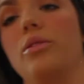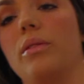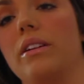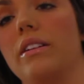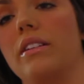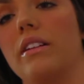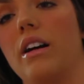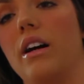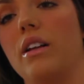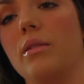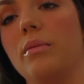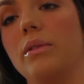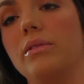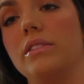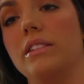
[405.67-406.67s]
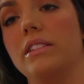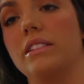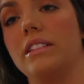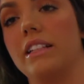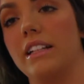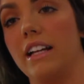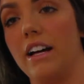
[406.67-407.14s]
you want your collarbones to
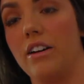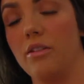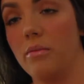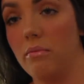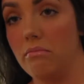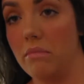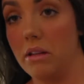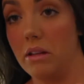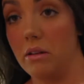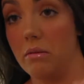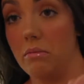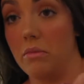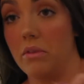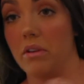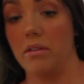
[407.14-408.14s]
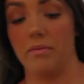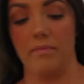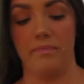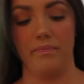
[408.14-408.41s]
stick out a little more.